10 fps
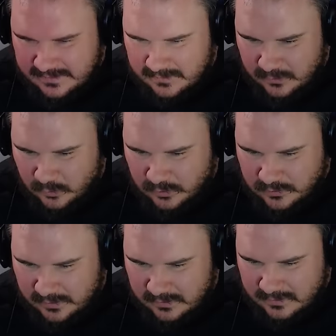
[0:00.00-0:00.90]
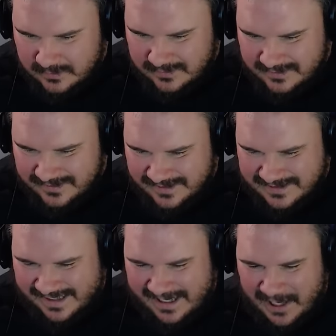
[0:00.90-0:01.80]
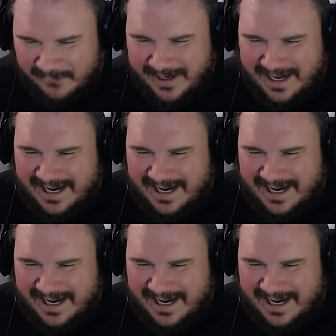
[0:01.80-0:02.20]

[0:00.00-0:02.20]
noodles, right? It's like heaven.